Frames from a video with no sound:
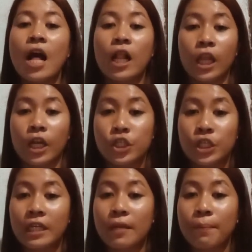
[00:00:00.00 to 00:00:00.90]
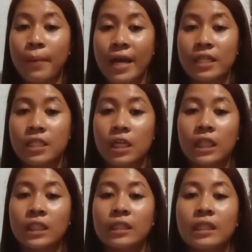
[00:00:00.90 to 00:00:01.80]
largely depends
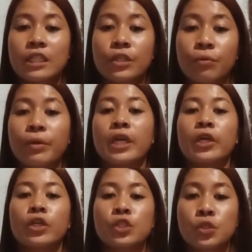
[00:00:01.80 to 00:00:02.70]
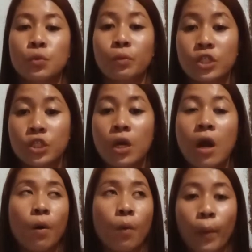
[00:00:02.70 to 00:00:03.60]
on the degree to which
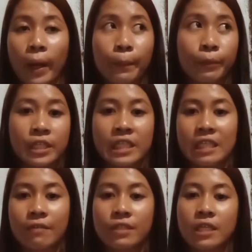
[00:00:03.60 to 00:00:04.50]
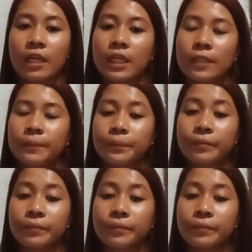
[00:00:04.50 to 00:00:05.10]
one perceives and